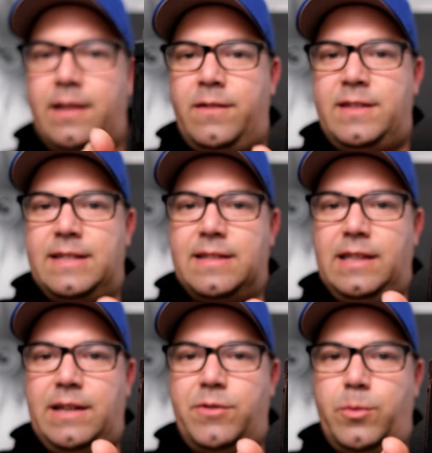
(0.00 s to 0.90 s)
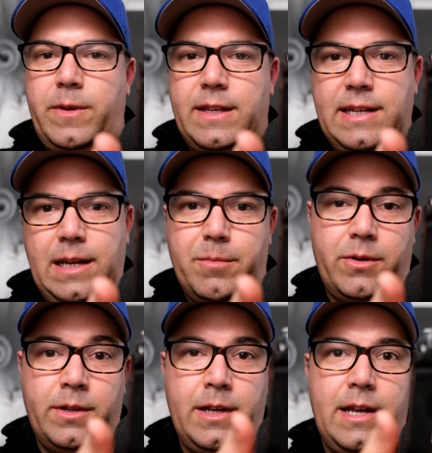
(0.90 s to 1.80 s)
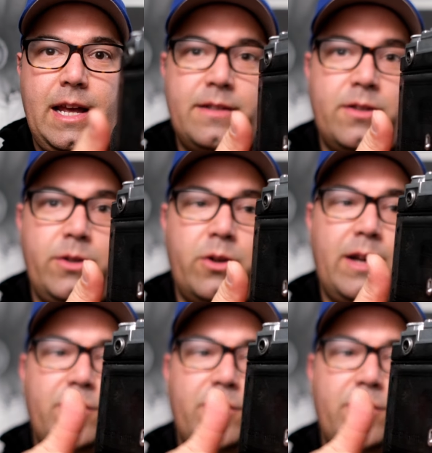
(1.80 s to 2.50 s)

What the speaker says: sits level with the table, and so you don't have to